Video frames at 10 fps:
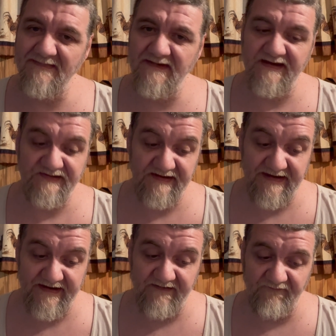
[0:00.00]

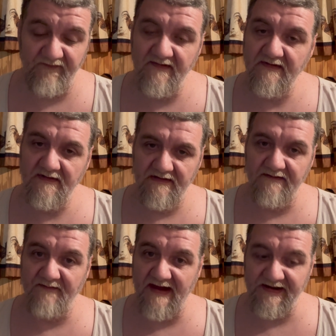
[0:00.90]
ETF, the
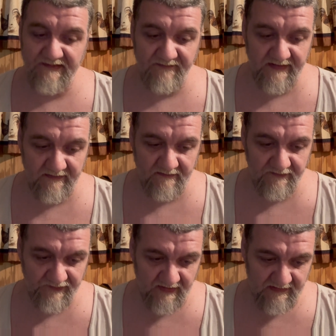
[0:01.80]
mining and minerals,